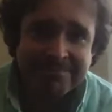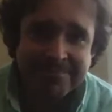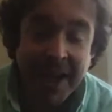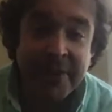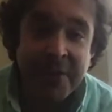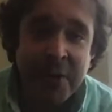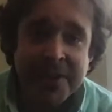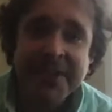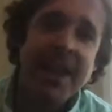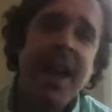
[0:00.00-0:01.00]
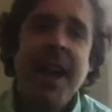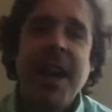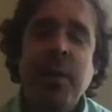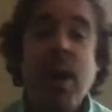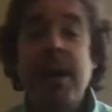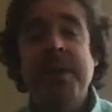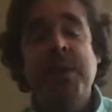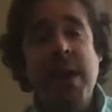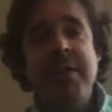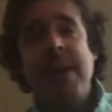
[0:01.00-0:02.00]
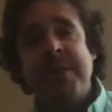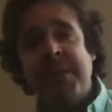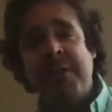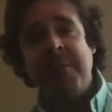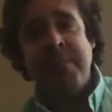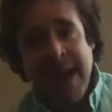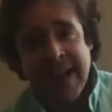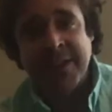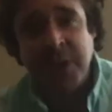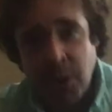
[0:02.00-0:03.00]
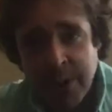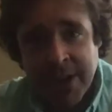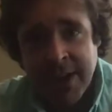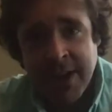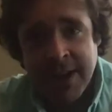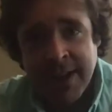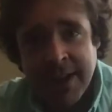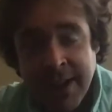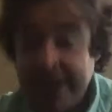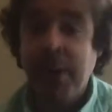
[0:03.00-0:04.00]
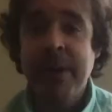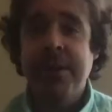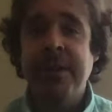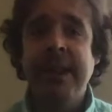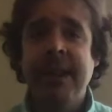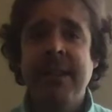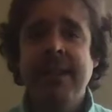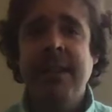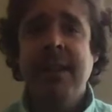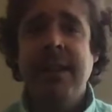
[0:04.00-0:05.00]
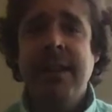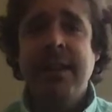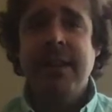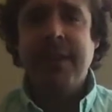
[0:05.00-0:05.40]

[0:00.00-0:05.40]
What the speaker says: Hi, folks, and welcome to another episode of Matt's Corner. I know what you're thinking. You're